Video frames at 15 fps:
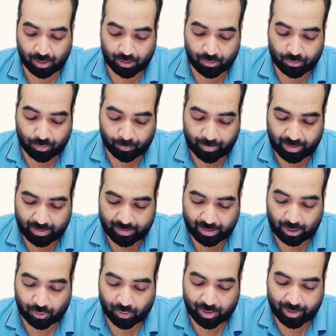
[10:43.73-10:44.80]
So means
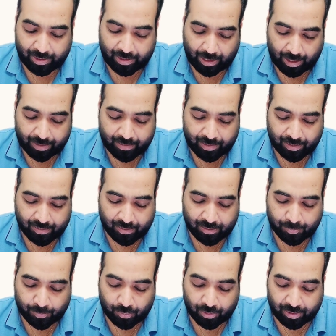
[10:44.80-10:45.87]
already excess
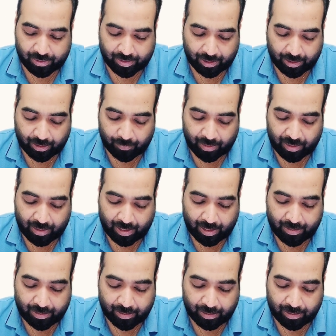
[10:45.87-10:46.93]
support is taken by the
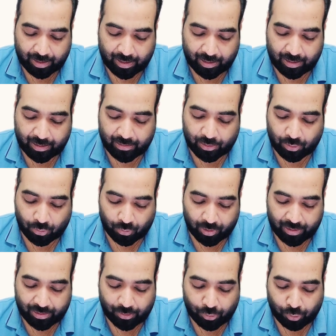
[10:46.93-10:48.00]
entity, then there is no
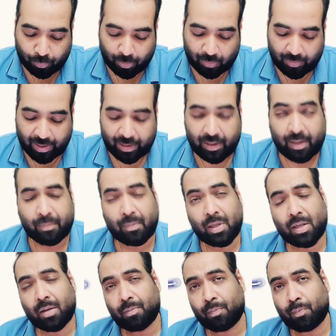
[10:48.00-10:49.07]
reason to provide them
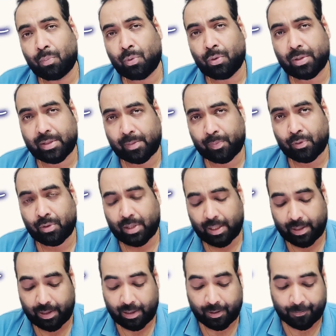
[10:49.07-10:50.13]
more support
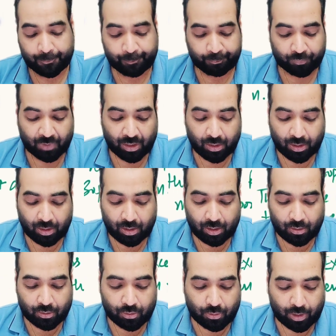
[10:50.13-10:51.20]
again.
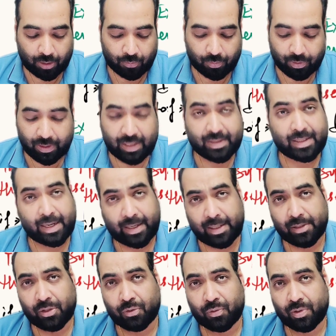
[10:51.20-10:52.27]
So now the second
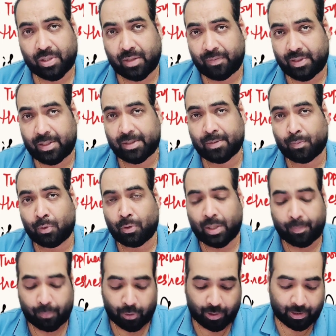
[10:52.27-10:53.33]
situation, which is more
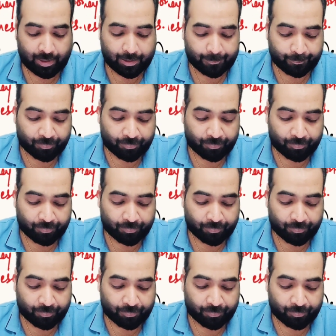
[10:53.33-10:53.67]
important,